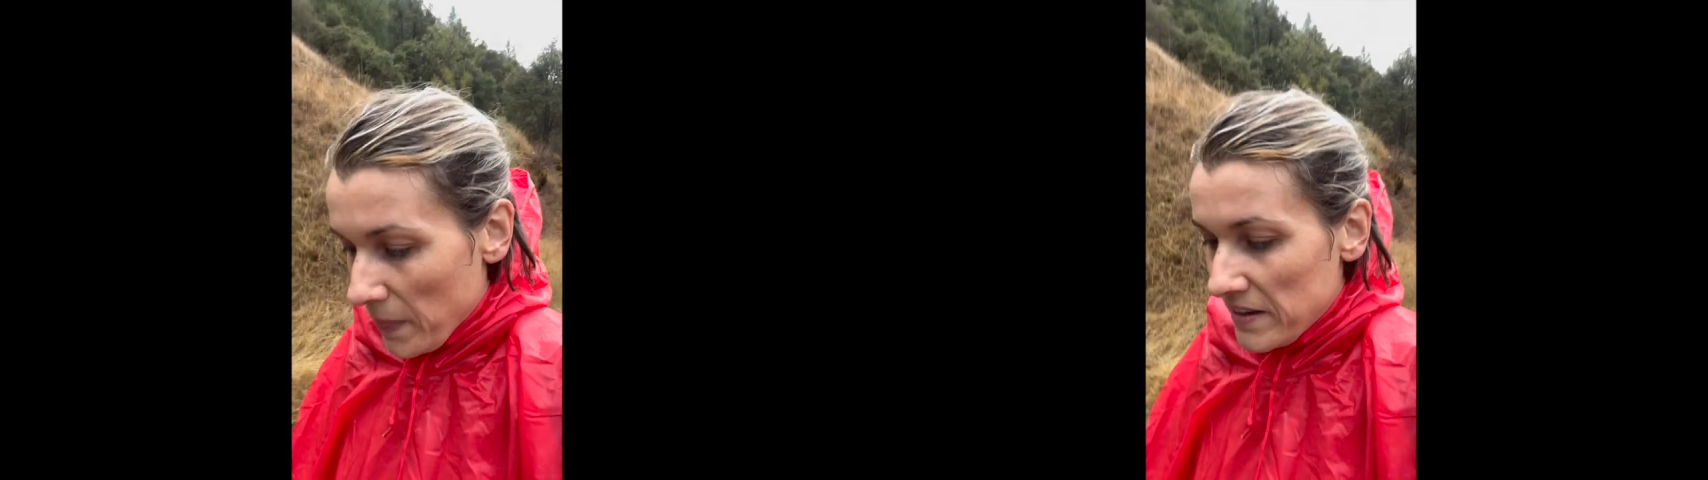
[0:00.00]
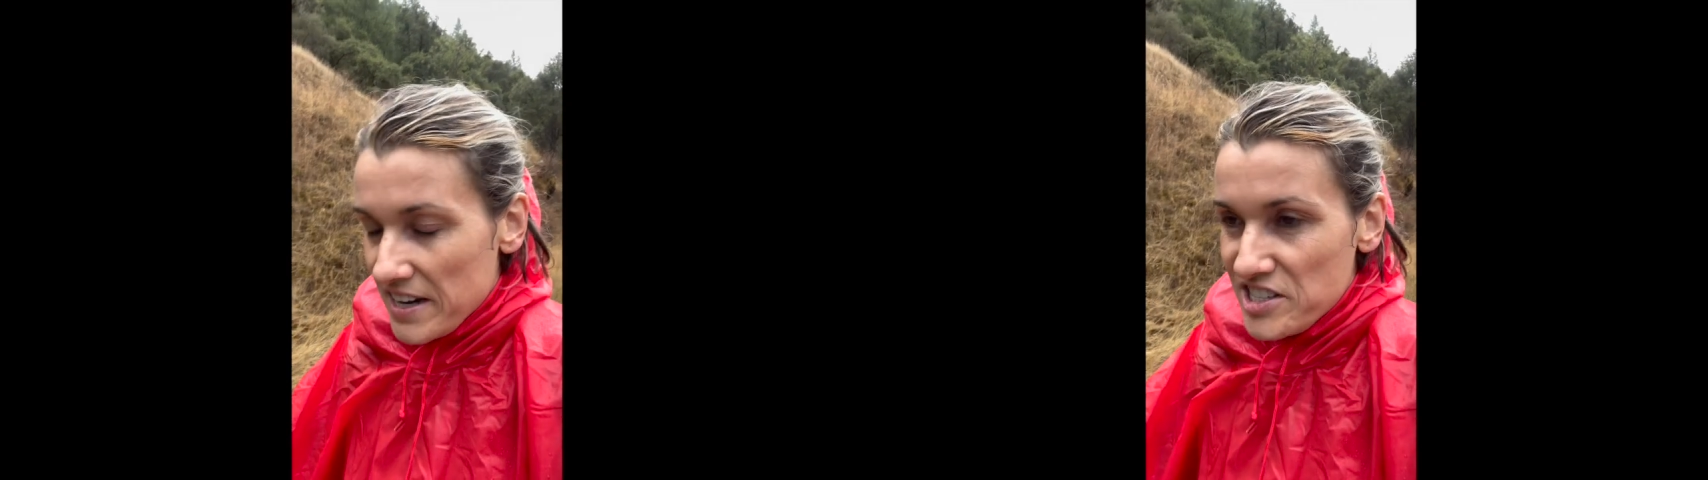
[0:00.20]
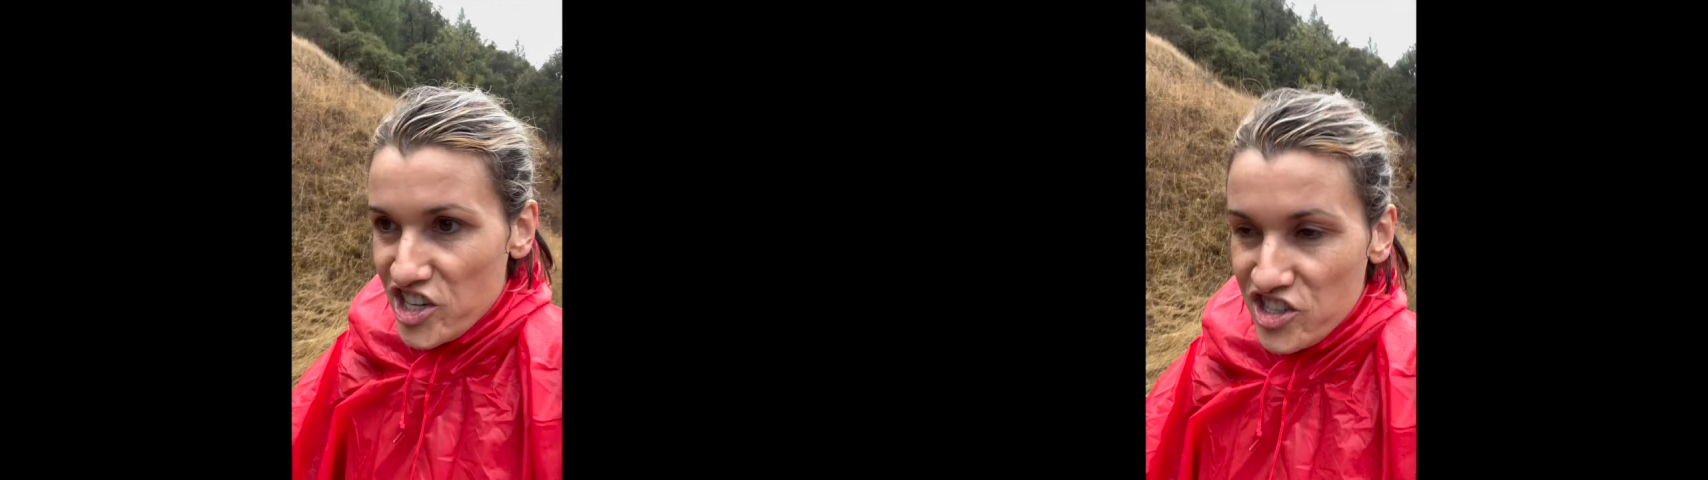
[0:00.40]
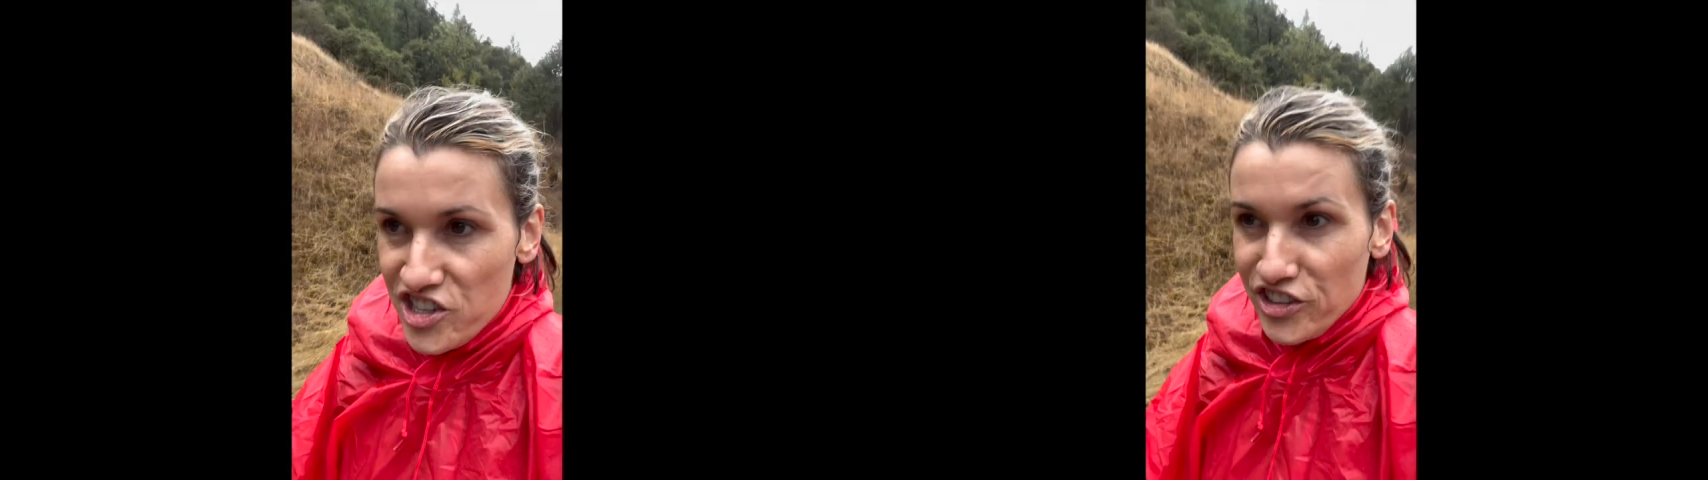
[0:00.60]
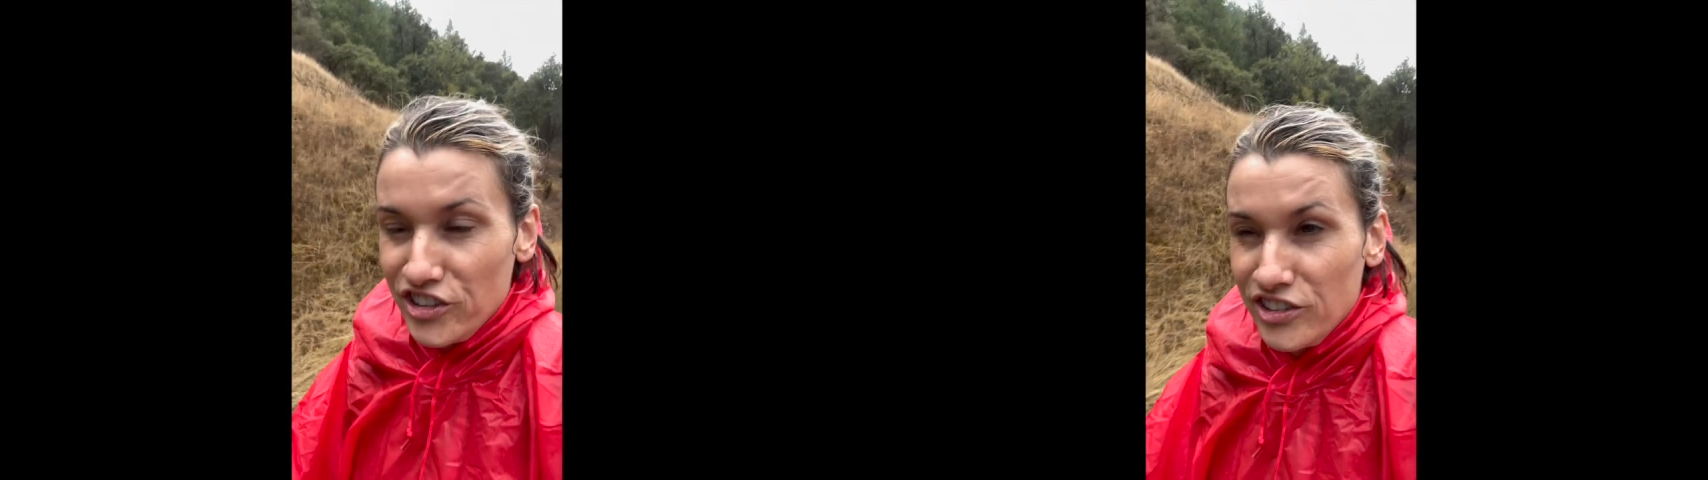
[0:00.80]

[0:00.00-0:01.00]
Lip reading: digestive